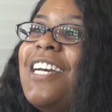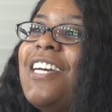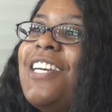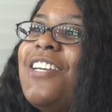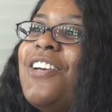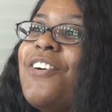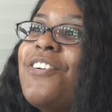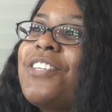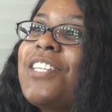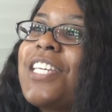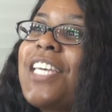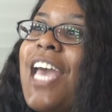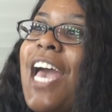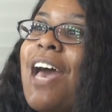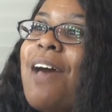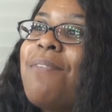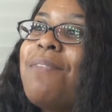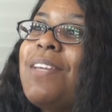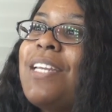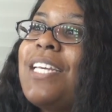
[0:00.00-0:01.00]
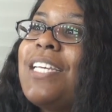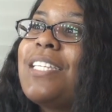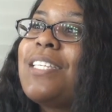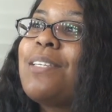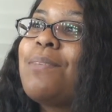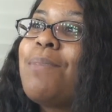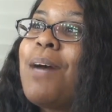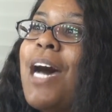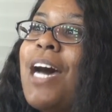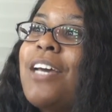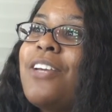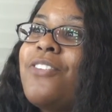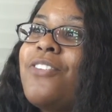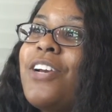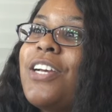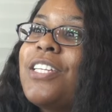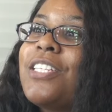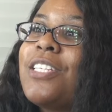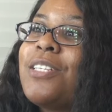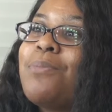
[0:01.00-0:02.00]
Your scalp needs some
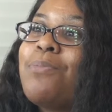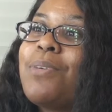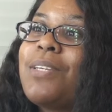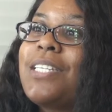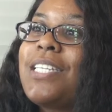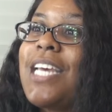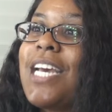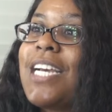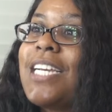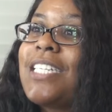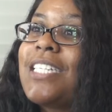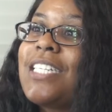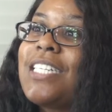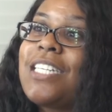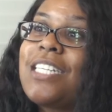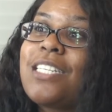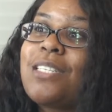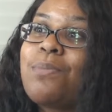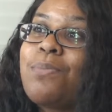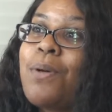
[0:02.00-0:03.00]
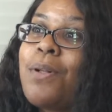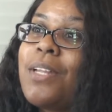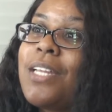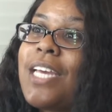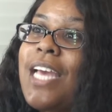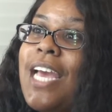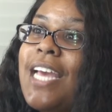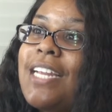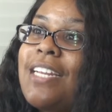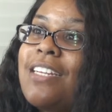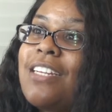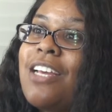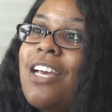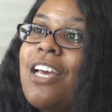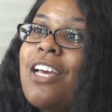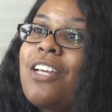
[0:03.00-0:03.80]
hydration, protection, and exfoliating.